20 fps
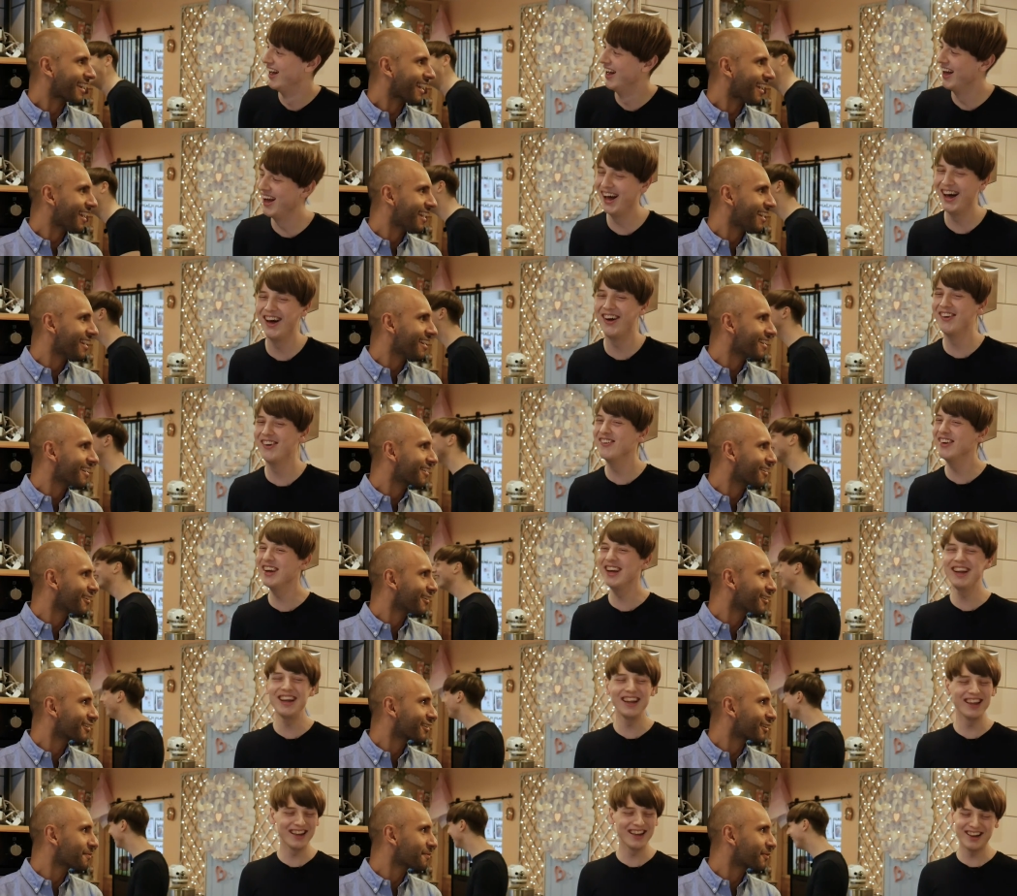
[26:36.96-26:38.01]
Speaker 1: cake really or
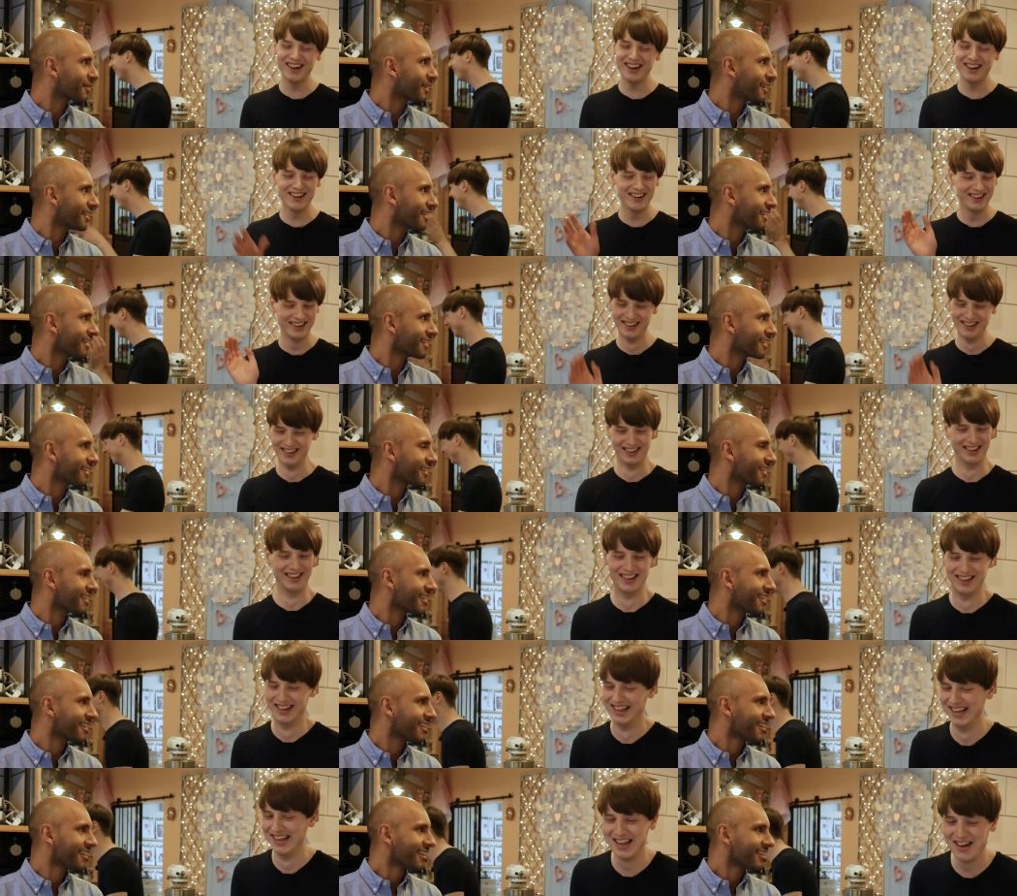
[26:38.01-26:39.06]
something.
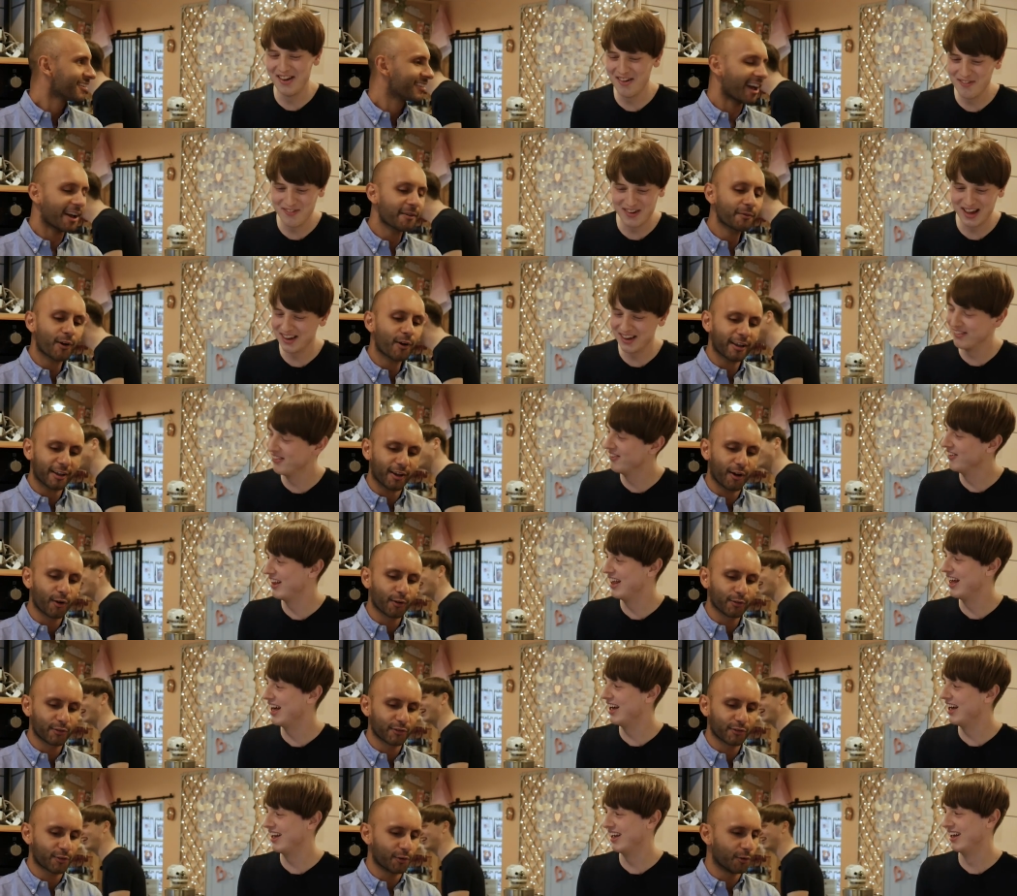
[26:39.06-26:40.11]
See, I'm quite
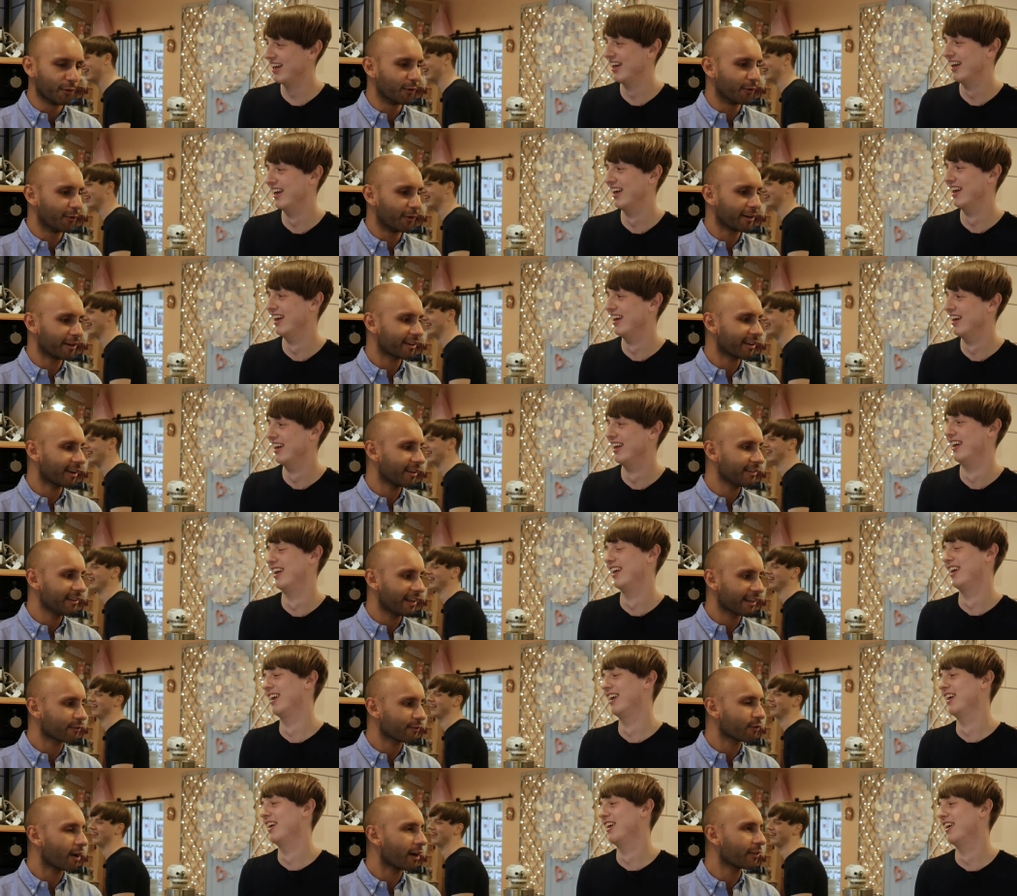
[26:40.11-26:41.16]
old school,
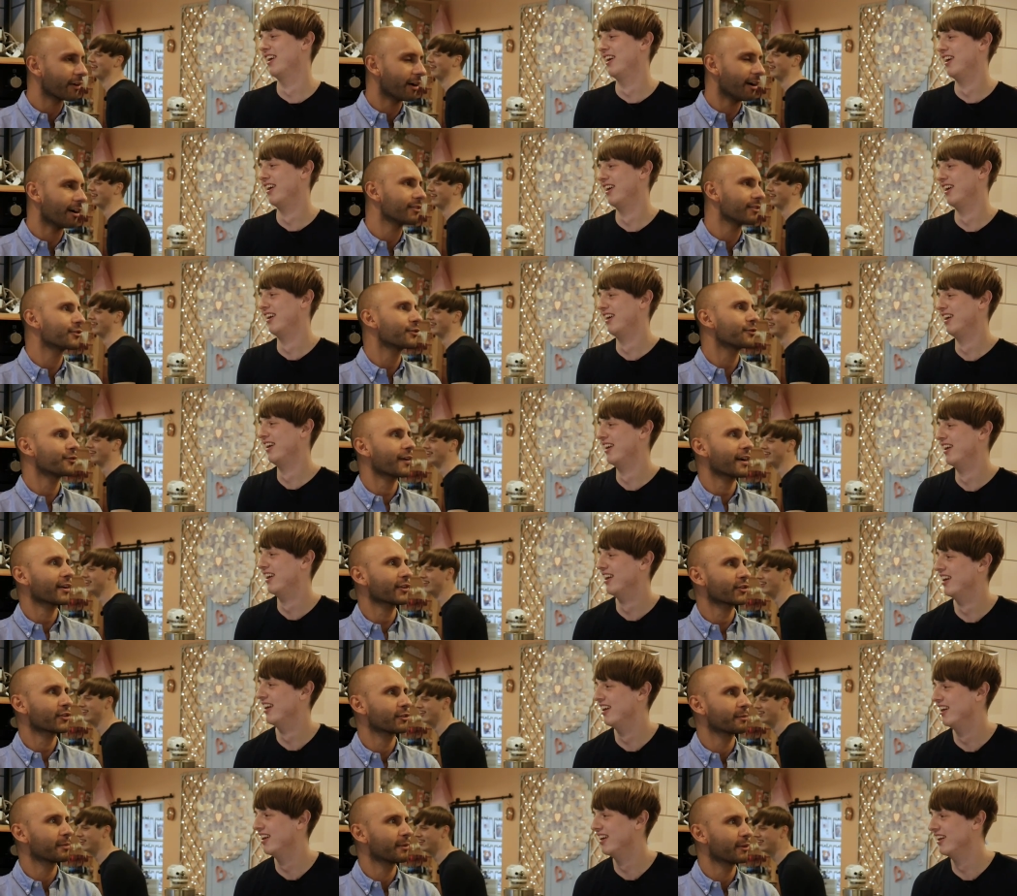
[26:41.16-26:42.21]
like rather
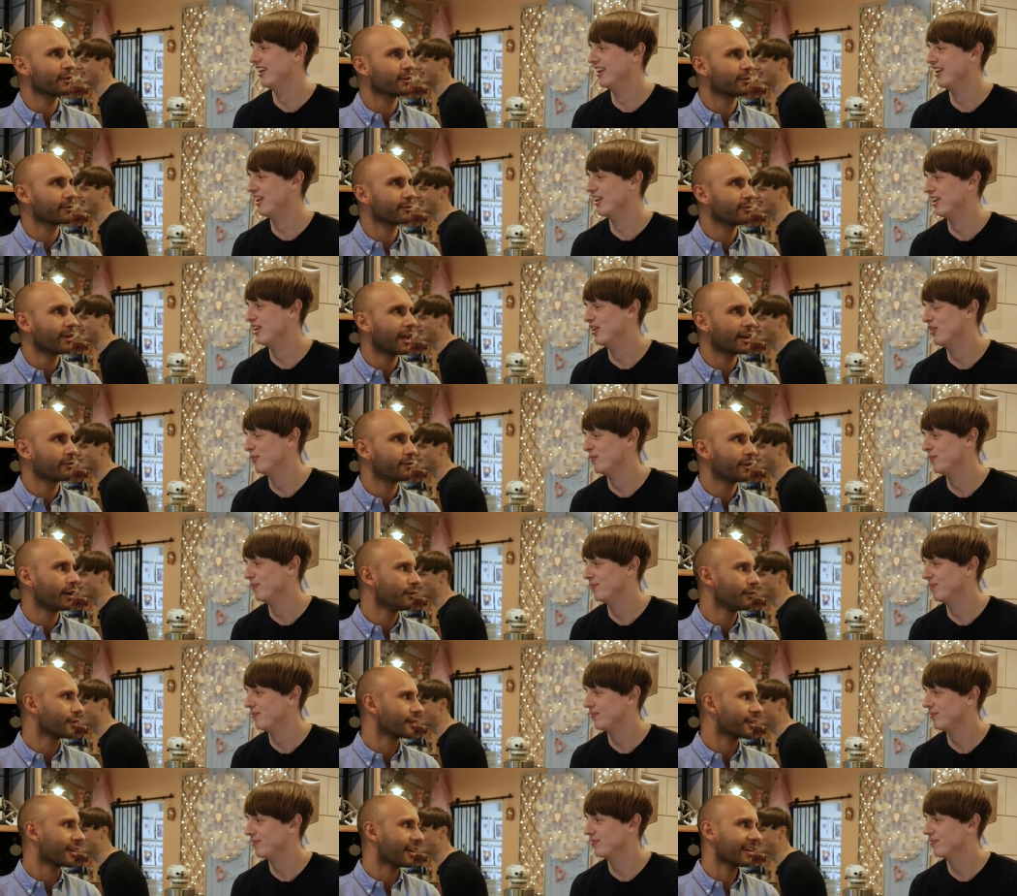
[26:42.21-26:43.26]
unfashionable red
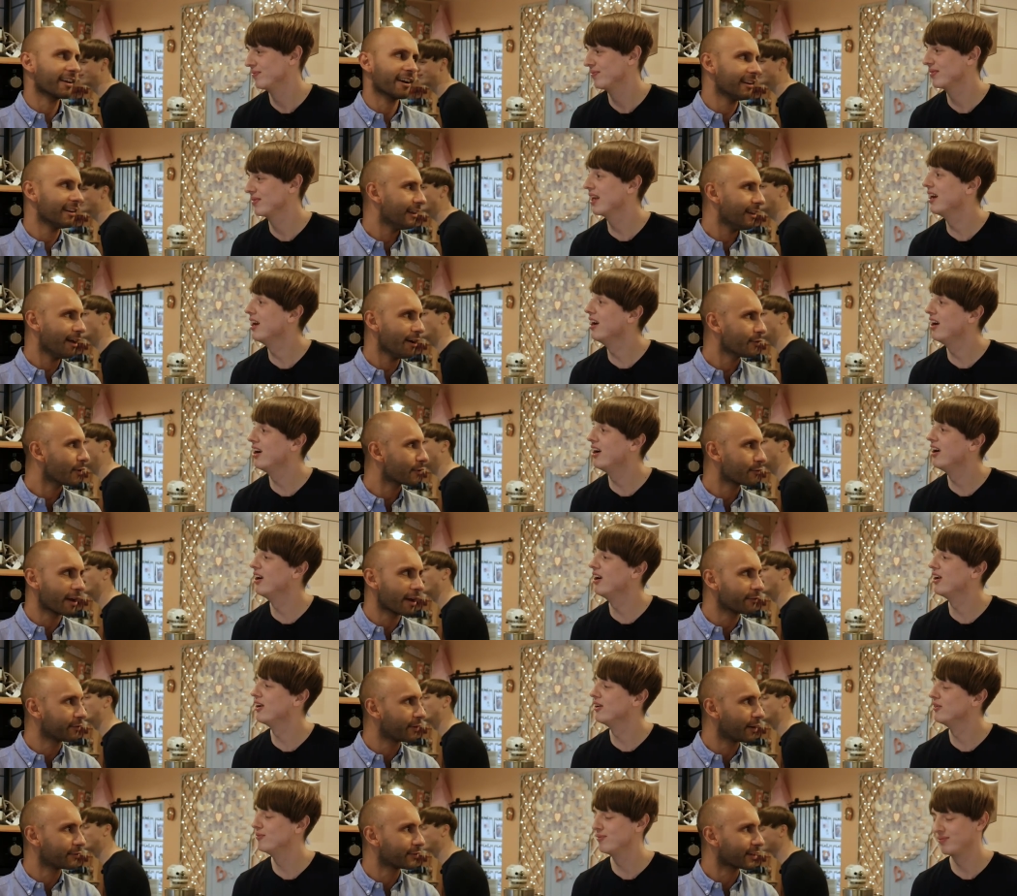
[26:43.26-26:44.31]
velvet cake. I love a
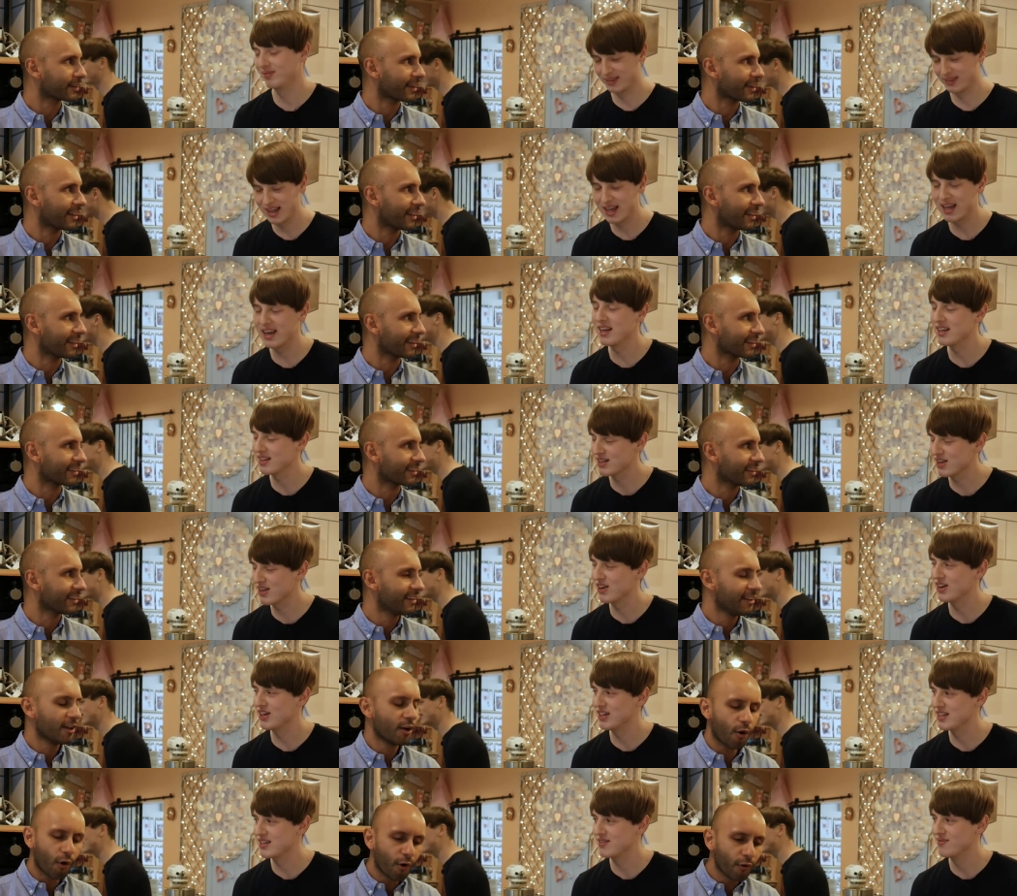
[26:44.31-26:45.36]
red oh, velvet cake. It is
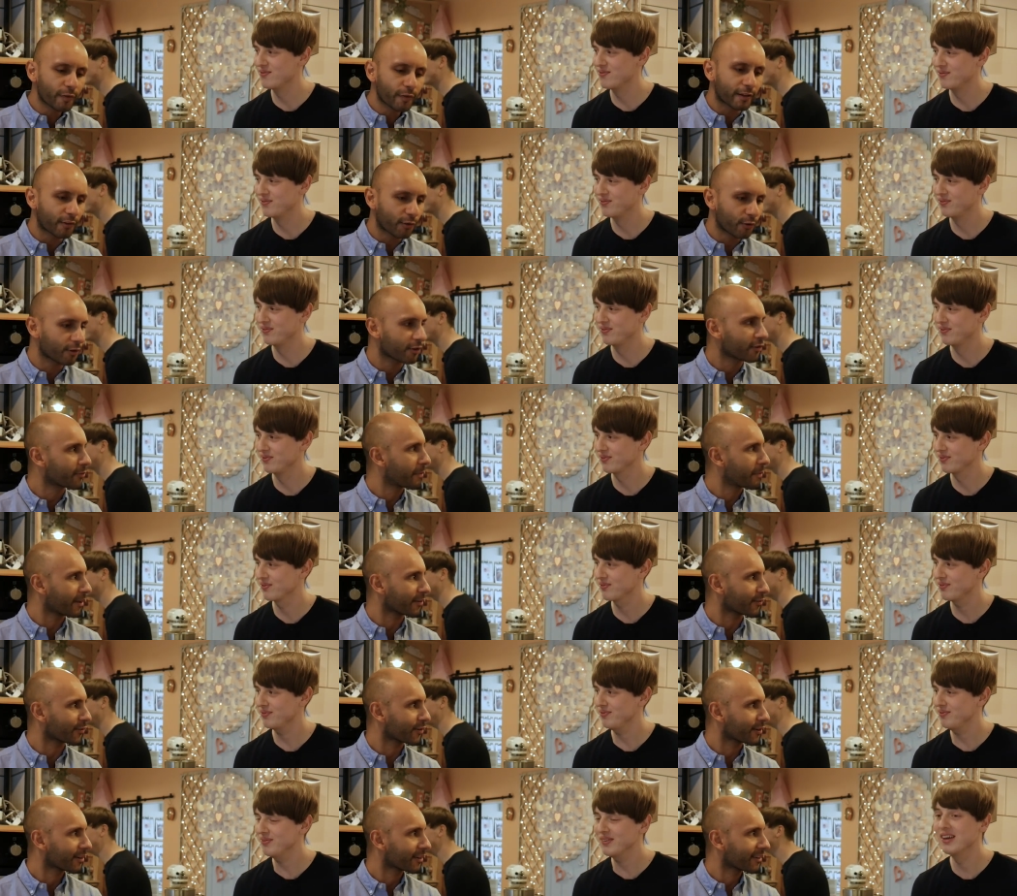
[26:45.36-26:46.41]
good. All Victoria
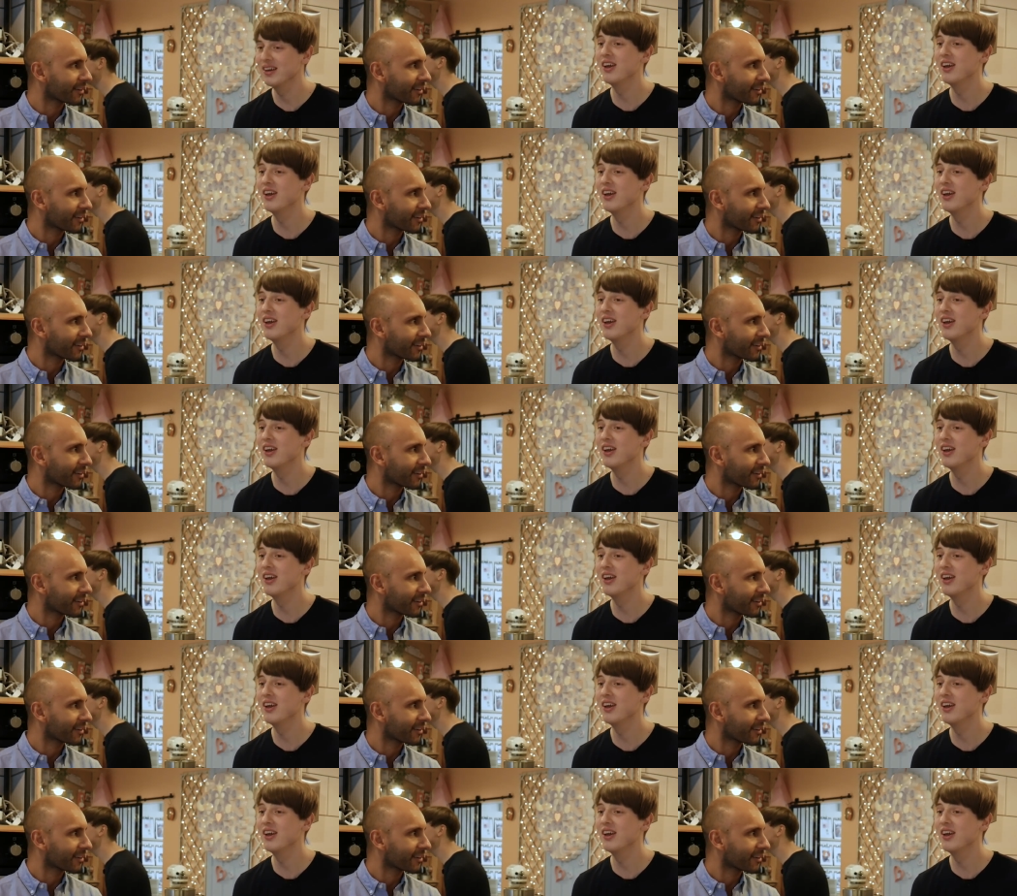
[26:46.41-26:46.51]
sponge.